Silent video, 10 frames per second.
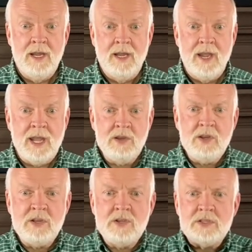and you
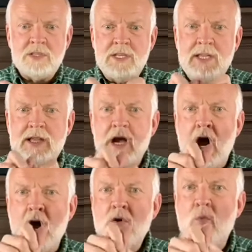can just see the
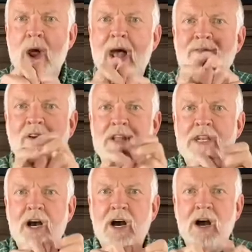
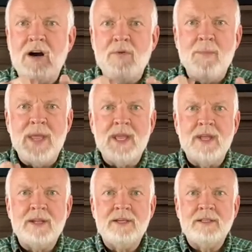unraveling of a
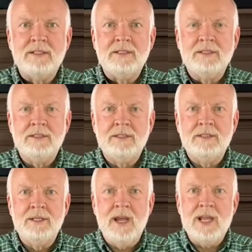man
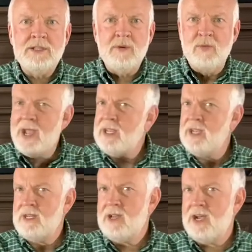as he
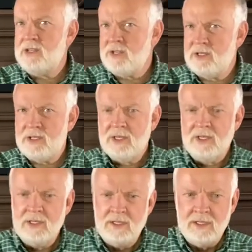recognizes
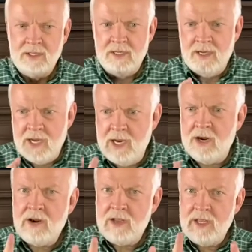
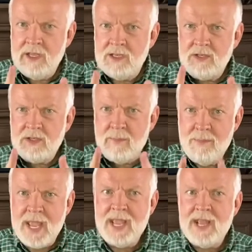here is a
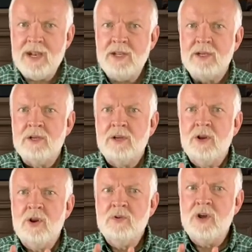man
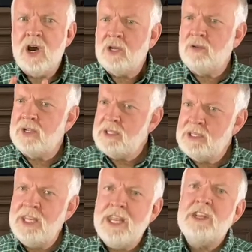who not only
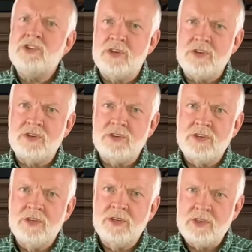teaches
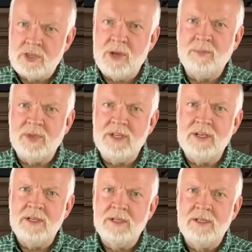
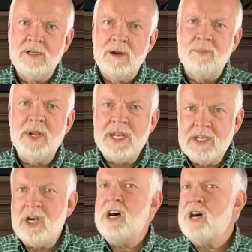something, but he
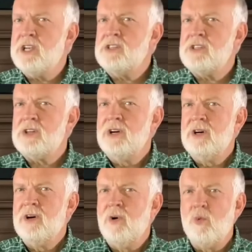does
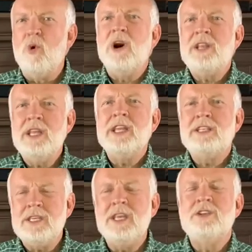what he
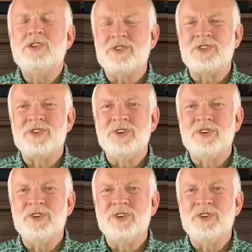teaches.